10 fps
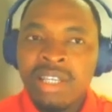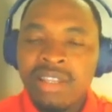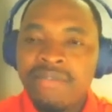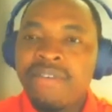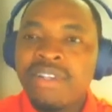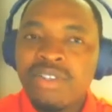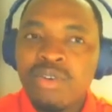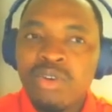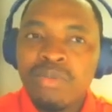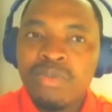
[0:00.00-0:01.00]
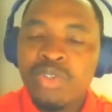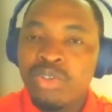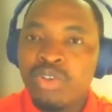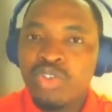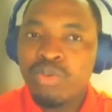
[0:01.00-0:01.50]
the first column
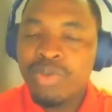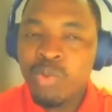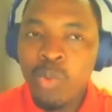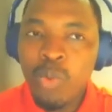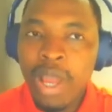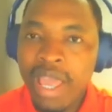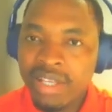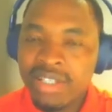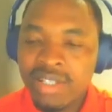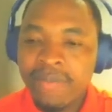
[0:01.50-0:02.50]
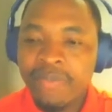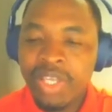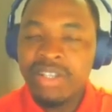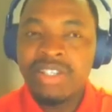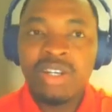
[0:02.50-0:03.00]
should also be X
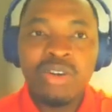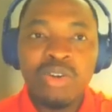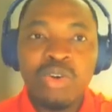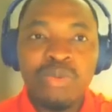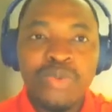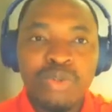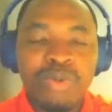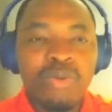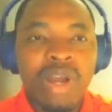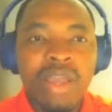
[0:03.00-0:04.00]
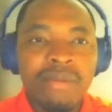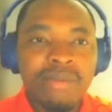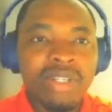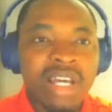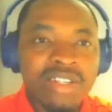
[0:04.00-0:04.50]
and the second column should be Y.
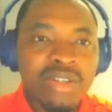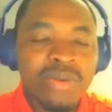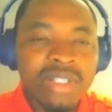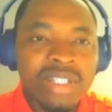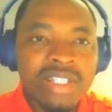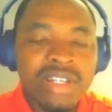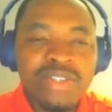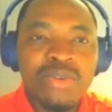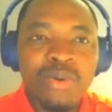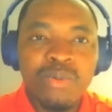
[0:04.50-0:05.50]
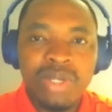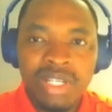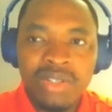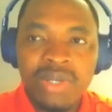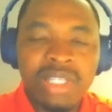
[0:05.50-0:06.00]
But that's not what it says. So we
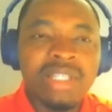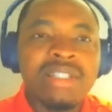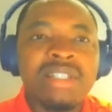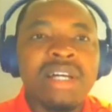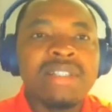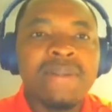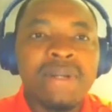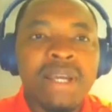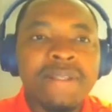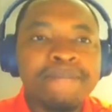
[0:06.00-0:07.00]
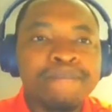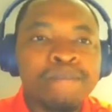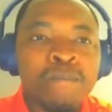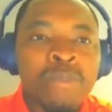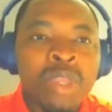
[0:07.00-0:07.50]
need to edit that, right?
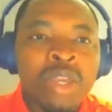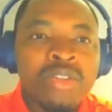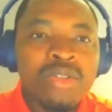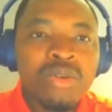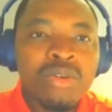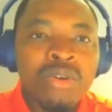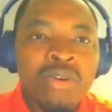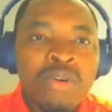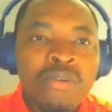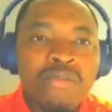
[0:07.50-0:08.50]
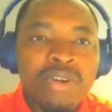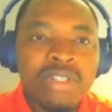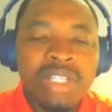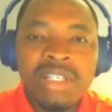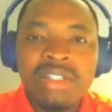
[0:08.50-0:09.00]
So
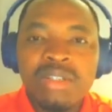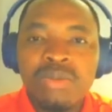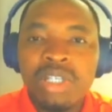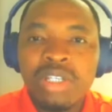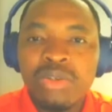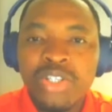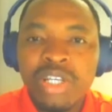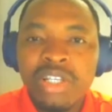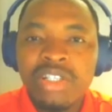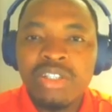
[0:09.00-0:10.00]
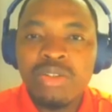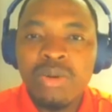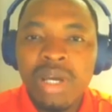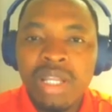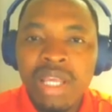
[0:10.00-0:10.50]
for this, we need to change it to
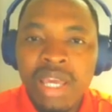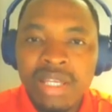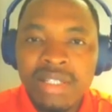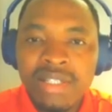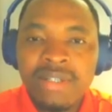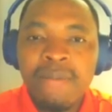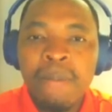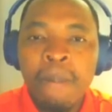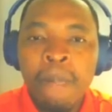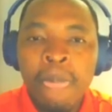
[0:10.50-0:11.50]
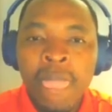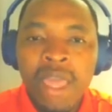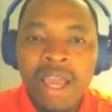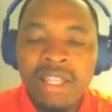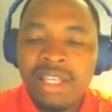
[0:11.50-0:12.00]
an X
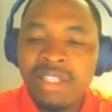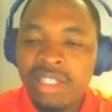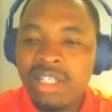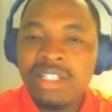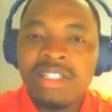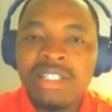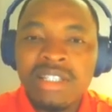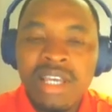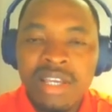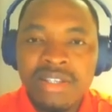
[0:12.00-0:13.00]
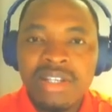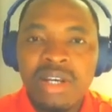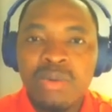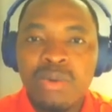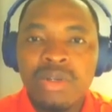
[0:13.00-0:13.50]
and then delete this
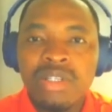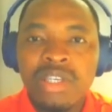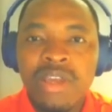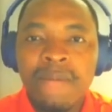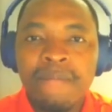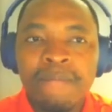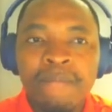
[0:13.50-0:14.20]
extra word here.